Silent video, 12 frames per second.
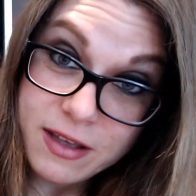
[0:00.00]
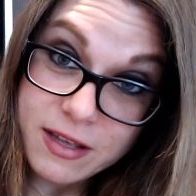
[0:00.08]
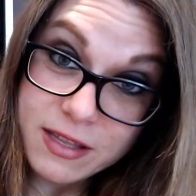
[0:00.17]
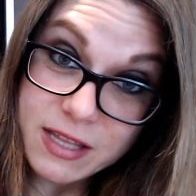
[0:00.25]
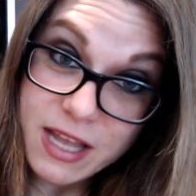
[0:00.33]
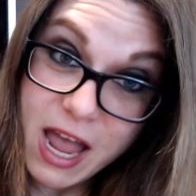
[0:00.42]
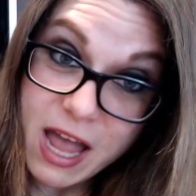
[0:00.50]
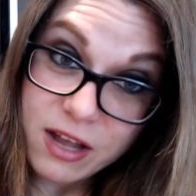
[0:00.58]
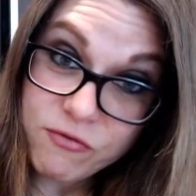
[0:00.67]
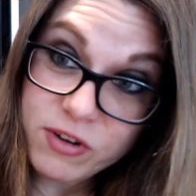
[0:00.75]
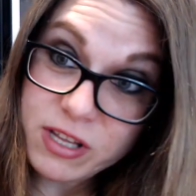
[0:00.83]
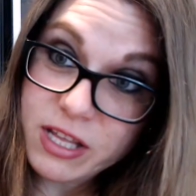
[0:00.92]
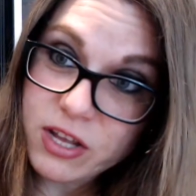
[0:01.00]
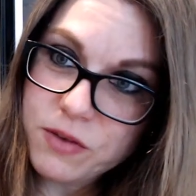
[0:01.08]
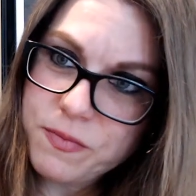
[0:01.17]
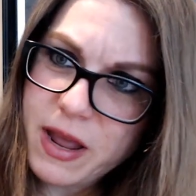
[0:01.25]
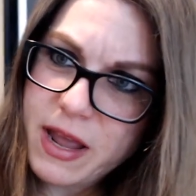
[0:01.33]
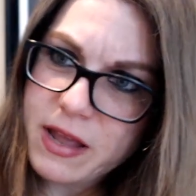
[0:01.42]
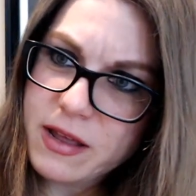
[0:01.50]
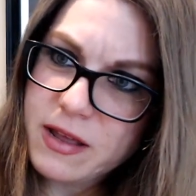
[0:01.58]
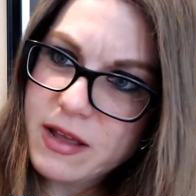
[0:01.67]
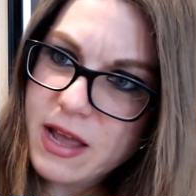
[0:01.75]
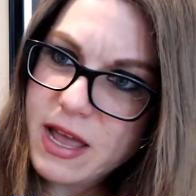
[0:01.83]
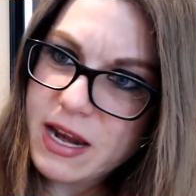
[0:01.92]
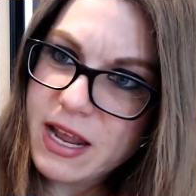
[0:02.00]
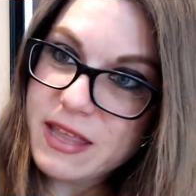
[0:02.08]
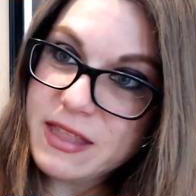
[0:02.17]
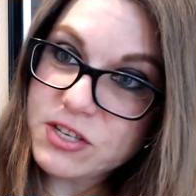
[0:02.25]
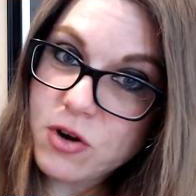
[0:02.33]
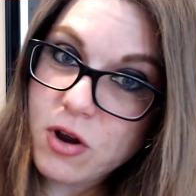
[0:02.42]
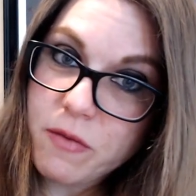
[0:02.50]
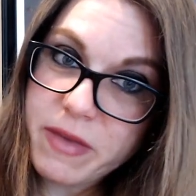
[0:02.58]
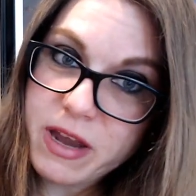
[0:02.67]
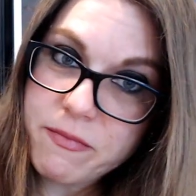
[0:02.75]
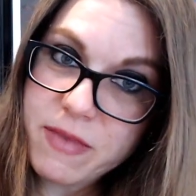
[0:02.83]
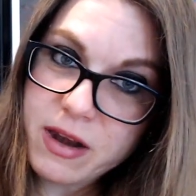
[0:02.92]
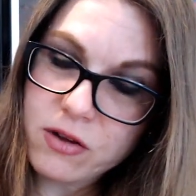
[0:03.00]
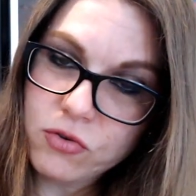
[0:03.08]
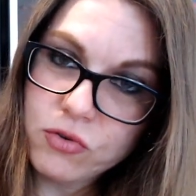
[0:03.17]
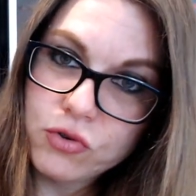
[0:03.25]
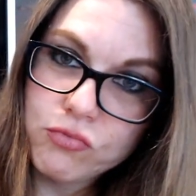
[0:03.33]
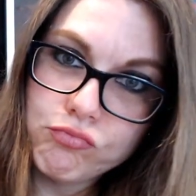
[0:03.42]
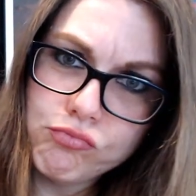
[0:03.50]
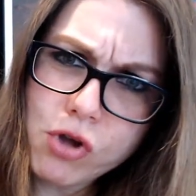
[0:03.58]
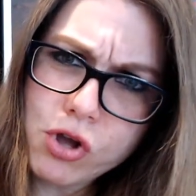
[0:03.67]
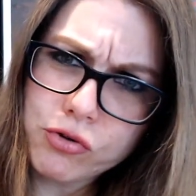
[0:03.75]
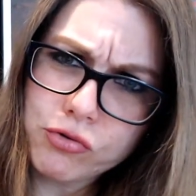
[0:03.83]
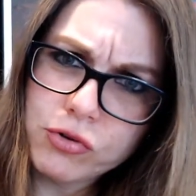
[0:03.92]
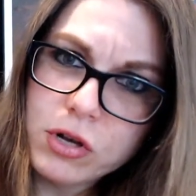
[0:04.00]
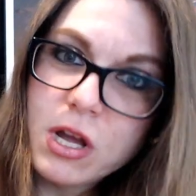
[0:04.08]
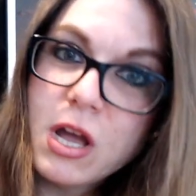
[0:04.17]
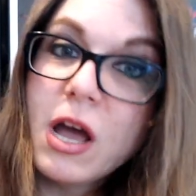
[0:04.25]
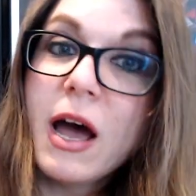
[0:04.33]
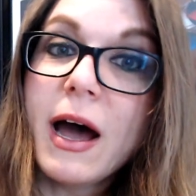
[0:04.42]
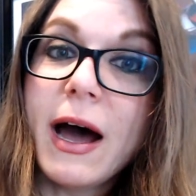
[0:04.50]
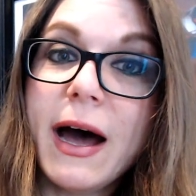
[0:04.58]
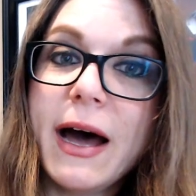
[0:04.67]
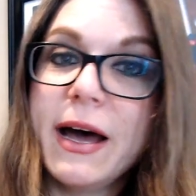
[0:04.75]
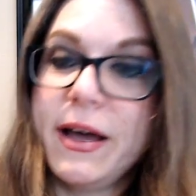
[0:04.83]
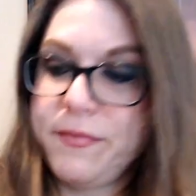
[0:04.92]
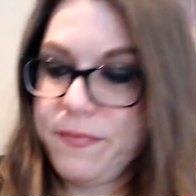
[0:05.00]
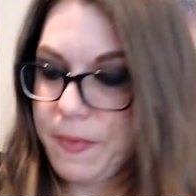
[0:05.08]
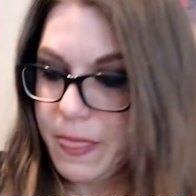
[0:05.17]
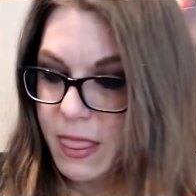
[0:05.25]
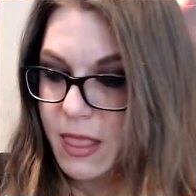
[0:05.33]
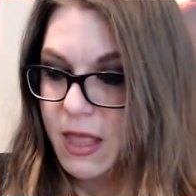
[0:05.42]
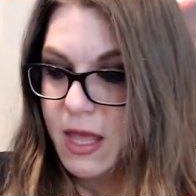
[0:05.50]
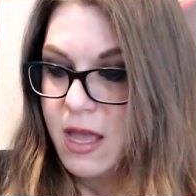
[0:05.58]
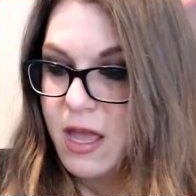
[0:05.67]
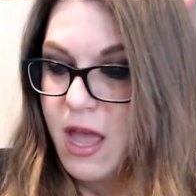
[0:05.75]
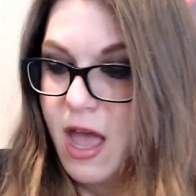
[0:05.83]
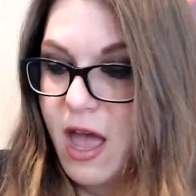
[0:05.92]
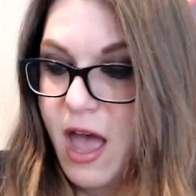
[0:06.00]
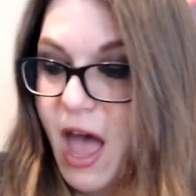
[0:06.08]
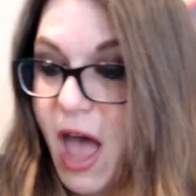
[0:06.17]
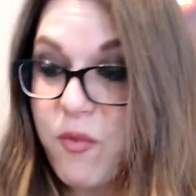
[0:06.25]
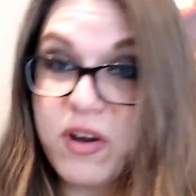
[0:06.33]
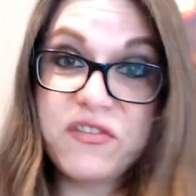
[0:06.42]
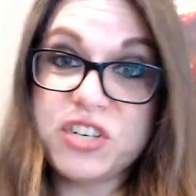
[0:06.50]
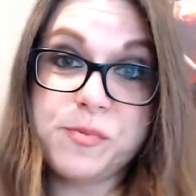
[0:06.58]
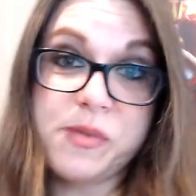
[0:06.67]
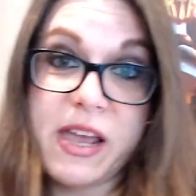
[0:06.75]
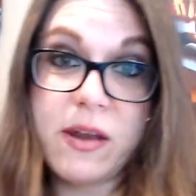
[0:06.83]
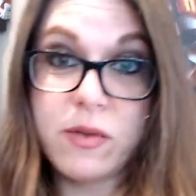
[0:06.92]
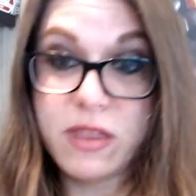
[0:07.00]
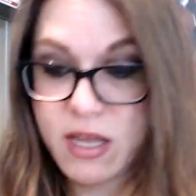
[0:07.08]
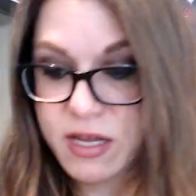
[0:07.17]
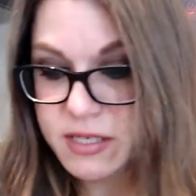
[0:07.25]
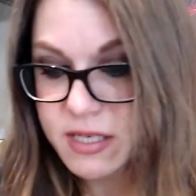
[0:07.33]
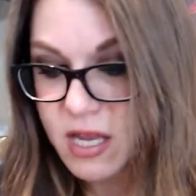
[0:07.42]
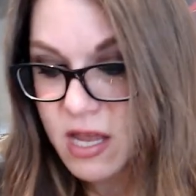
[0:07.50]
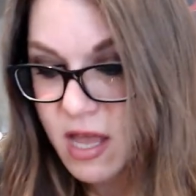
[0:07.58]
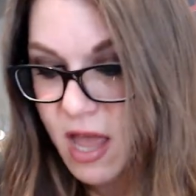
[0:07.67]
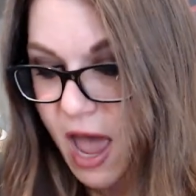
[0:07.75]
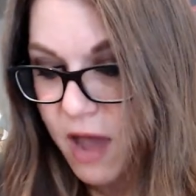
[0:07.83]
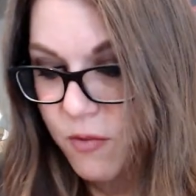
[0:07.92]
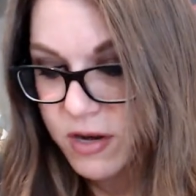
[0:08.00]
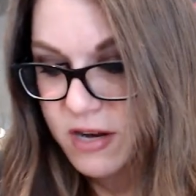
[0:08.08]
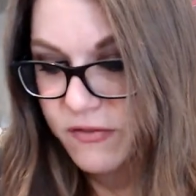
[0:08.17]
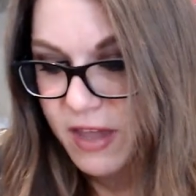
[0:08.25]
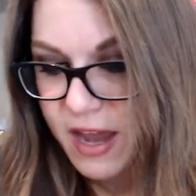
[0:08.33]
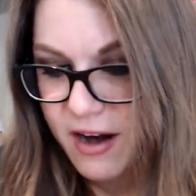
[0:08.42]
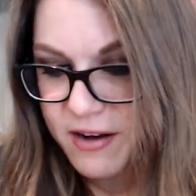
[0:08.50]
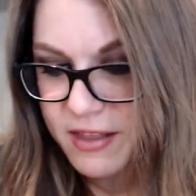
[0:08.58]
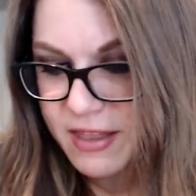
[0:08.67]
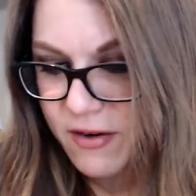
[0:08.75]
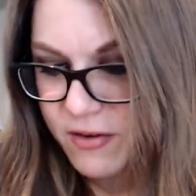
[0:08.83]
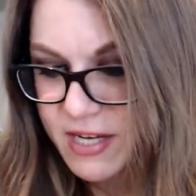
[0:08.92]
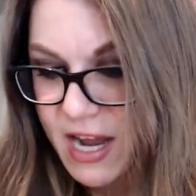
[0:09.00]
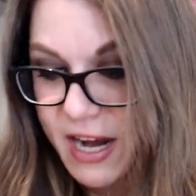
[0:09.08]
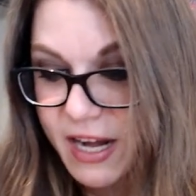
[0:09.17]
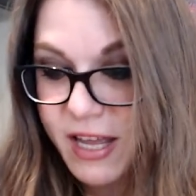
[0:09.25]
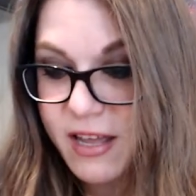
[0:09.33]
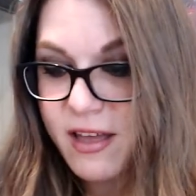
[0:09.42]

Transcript: Yeah, really good paint. And again, these are all made of metal. Metal. Um, I would have just played with these. I wouldn't have cared that they were tiny.